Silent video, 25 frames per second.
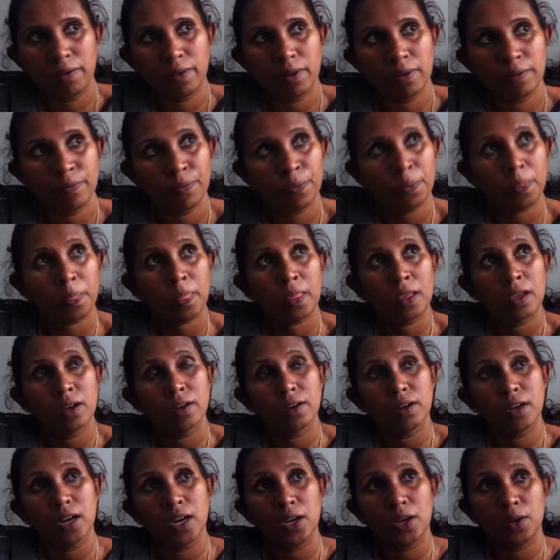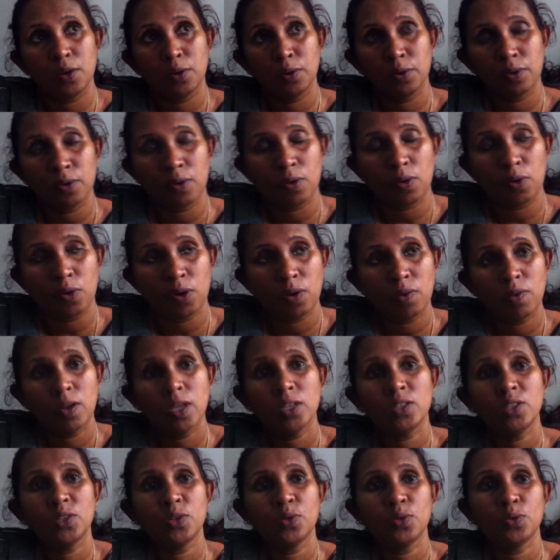we try to
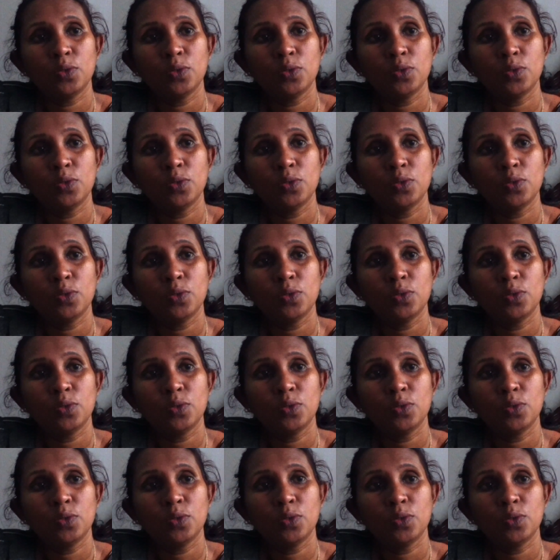always